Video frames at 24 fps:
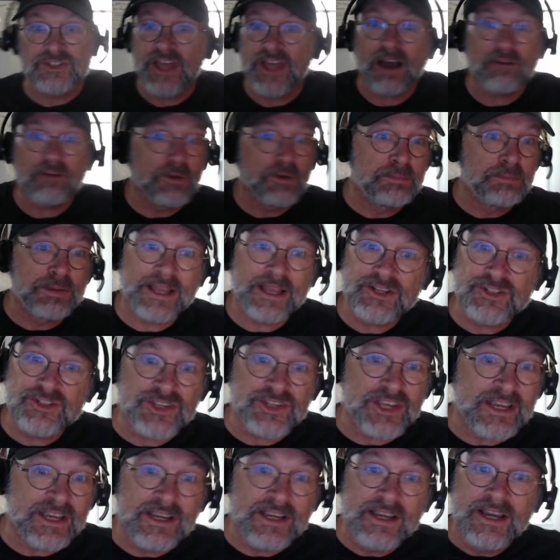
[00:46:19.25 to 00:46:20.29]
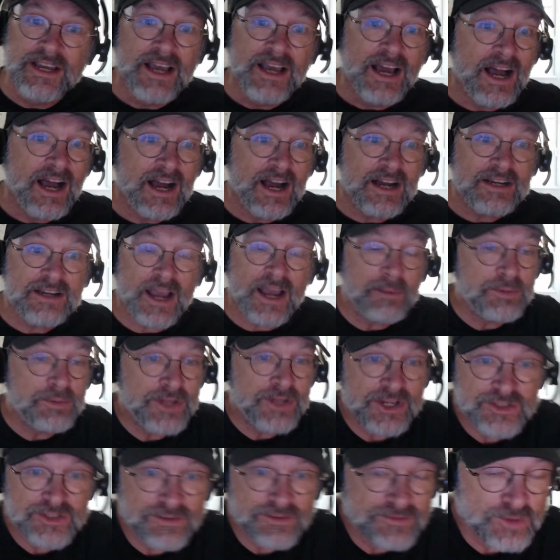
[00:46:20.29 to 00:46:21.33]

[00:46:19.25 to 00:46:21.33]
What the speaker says: not replacing computational